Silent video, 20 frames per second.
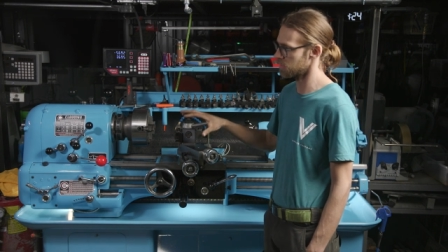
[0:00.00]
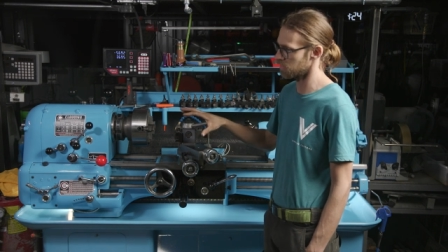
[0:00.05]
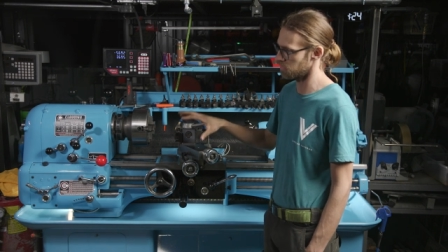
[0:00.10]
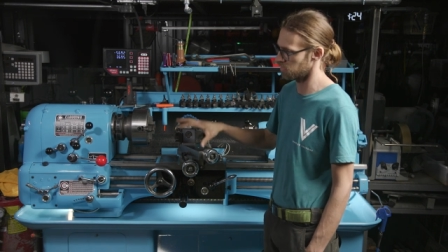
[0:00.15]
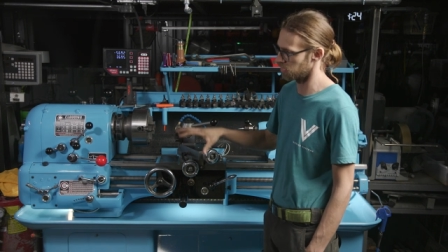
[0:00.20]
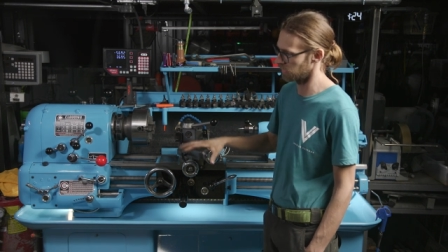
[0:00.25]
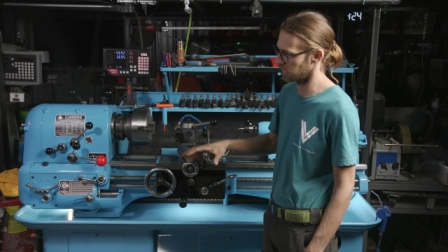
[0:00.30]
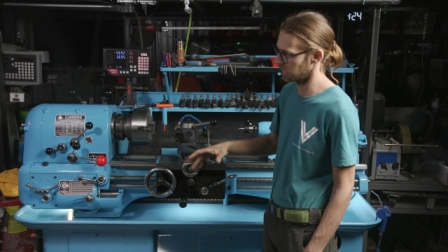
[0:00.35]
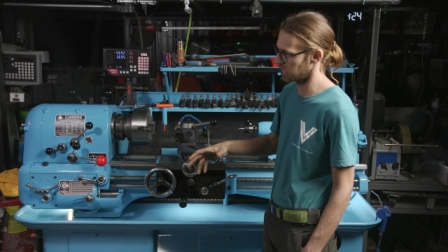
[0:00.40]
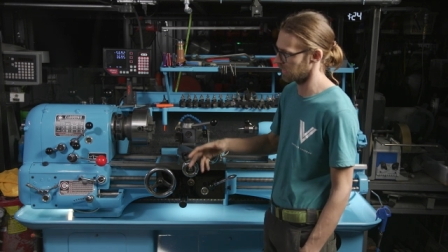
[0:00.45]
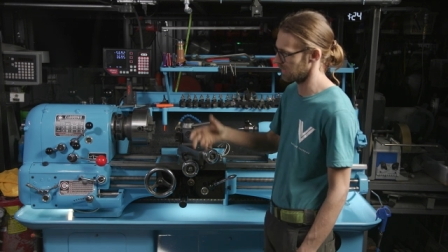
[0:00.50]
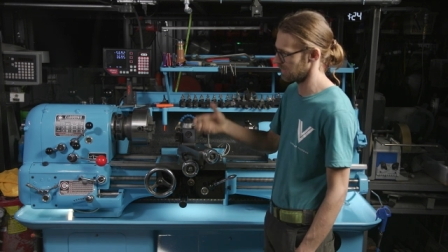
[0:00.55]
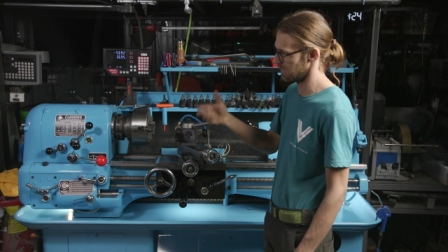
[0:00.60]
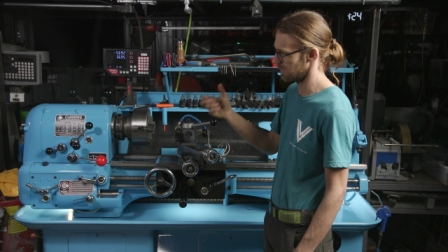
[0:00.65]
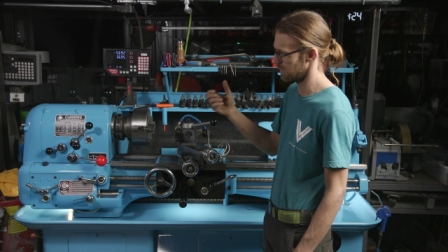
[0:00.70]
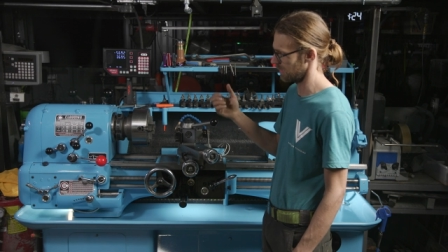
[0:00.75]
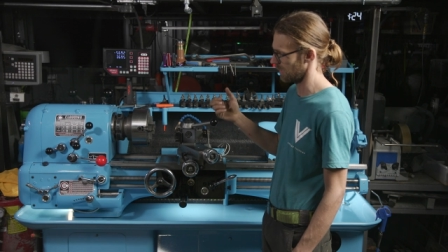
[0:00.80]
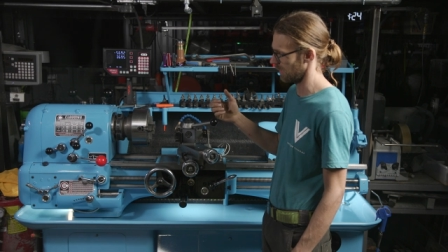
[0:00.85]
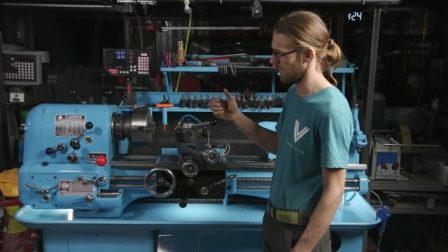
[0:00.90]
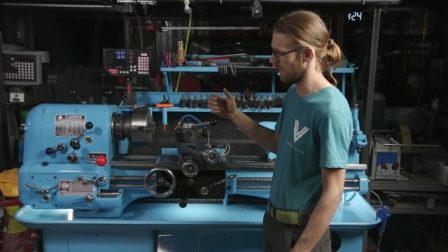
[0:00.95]
to bring it
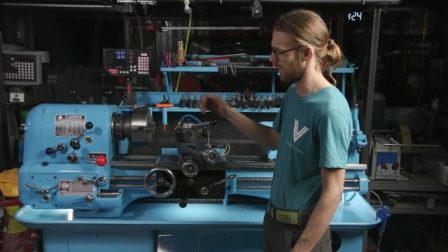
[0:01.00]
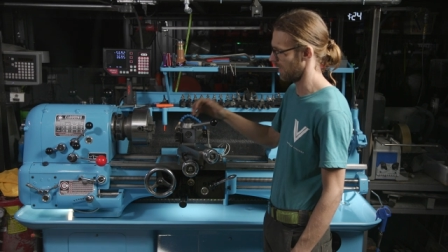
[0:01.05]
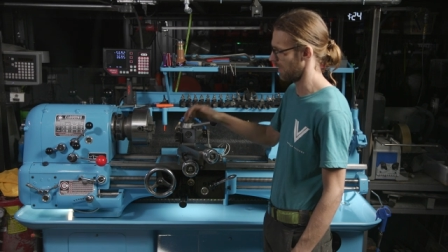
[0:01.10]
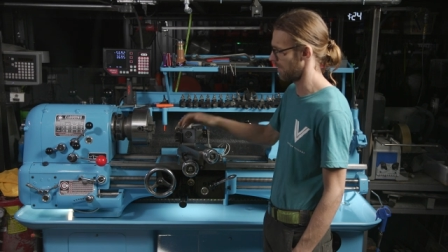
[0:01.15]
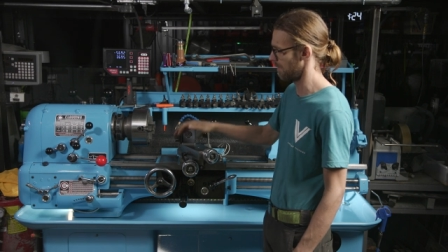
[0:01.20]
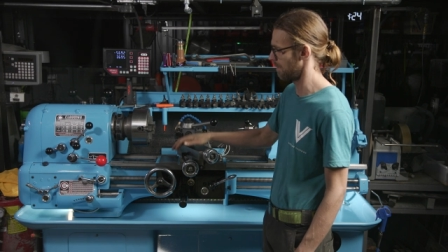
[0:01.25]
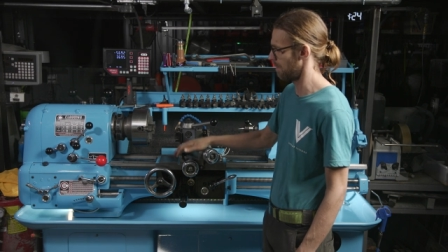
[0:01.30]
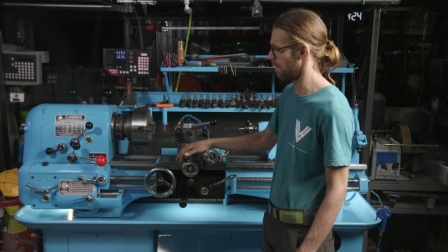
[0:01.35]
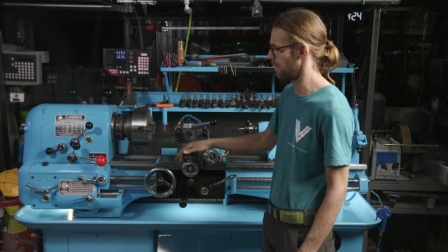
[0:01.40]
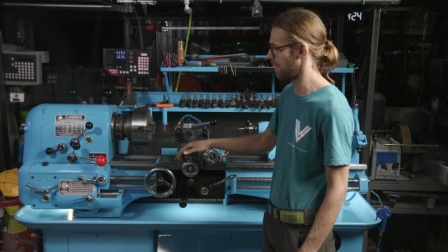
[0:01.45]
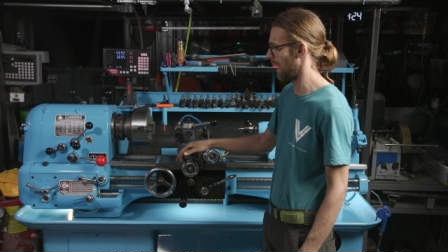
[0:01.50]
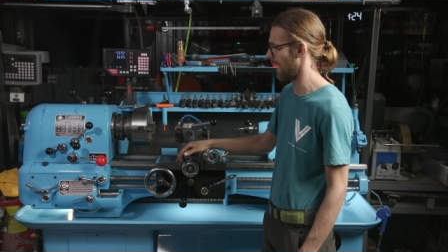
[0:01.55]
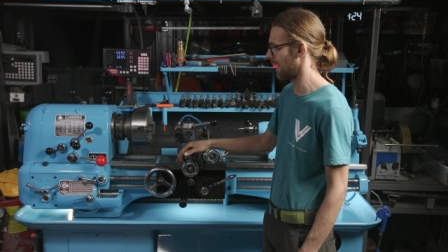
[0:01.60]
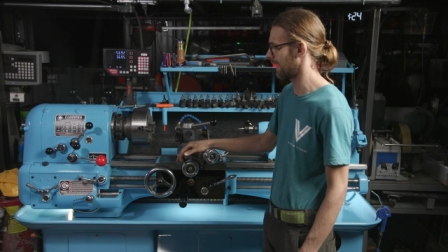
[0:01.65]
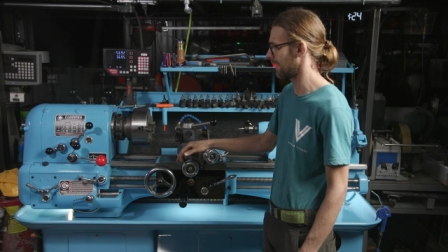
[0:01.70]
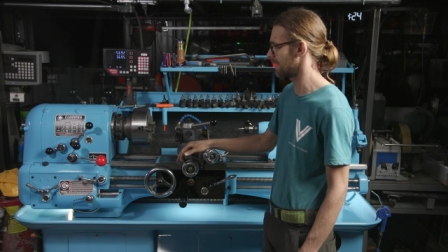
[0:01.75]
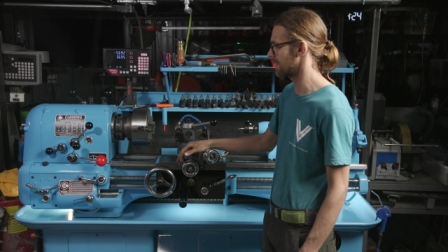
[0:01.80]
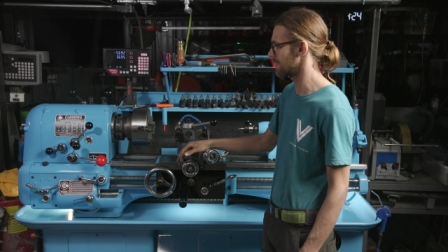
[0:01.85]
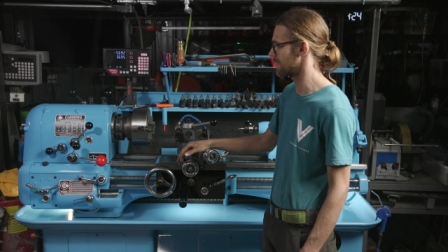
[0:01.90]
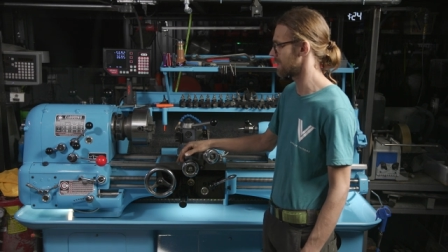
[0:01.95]
uh,
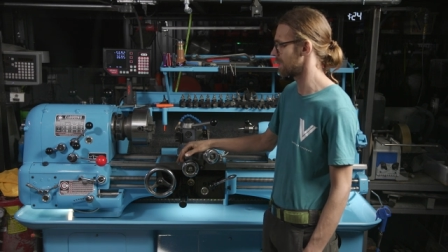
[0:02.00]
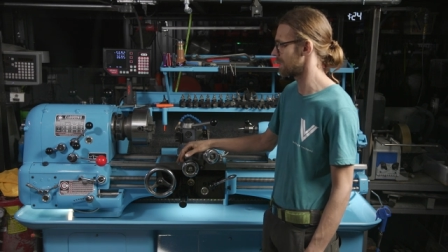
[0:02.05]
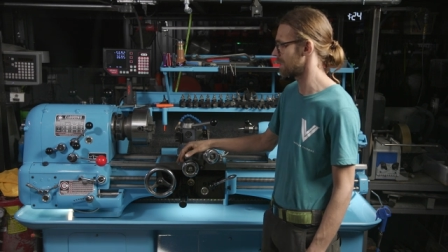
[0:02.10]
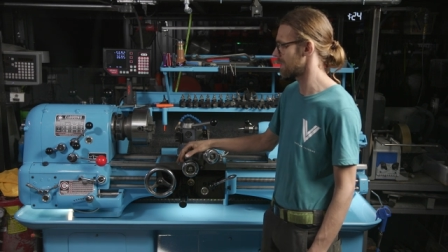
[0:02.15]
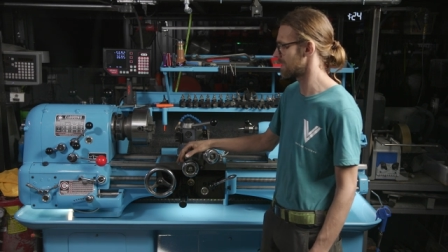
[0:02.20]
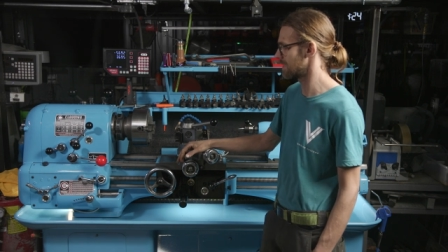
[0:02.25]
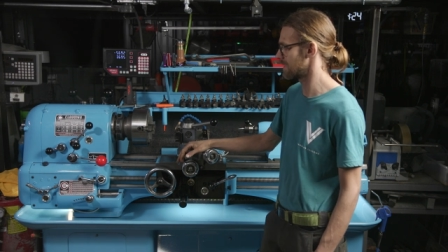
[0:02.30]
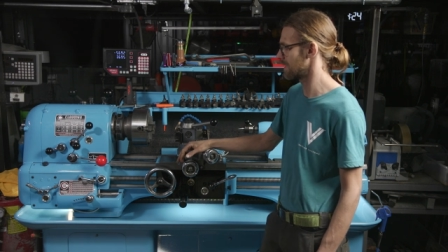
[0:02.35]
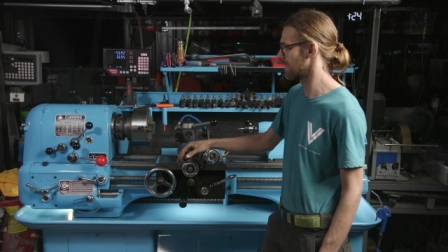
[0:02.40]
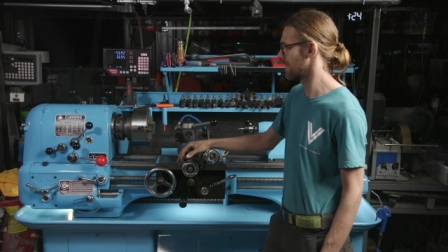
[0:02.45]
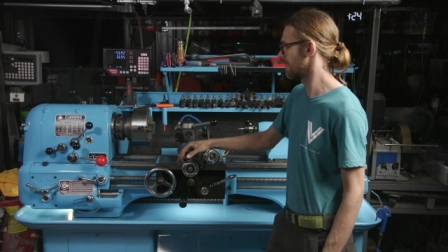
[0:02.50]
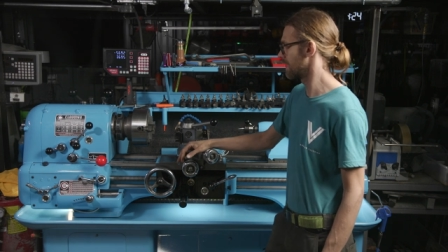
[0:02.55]
back into this